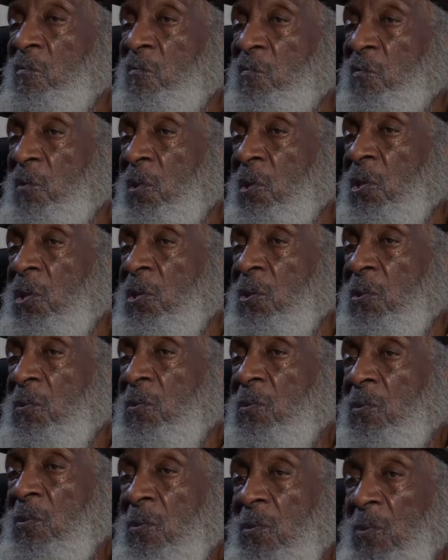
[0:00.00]
Fuck
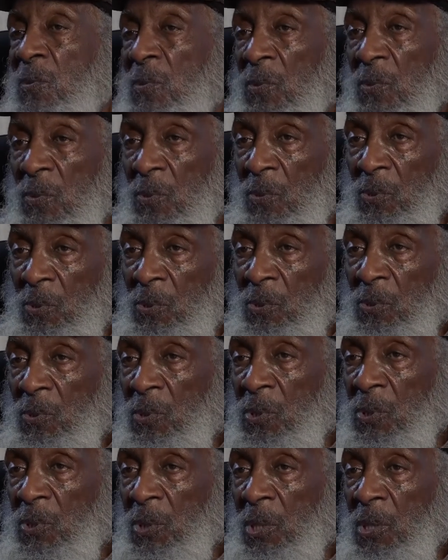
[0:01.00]
you.
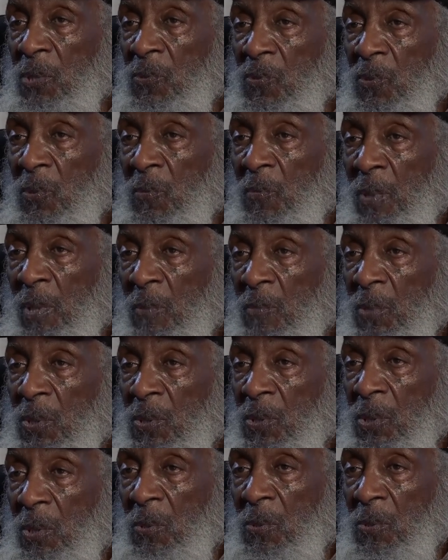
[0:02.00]
You're a state trooper, I'm
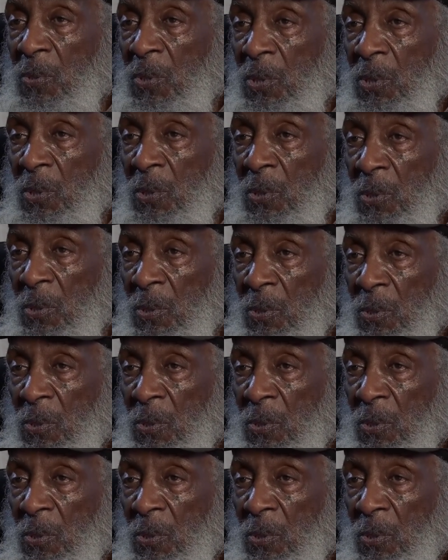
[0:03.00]
a soldier.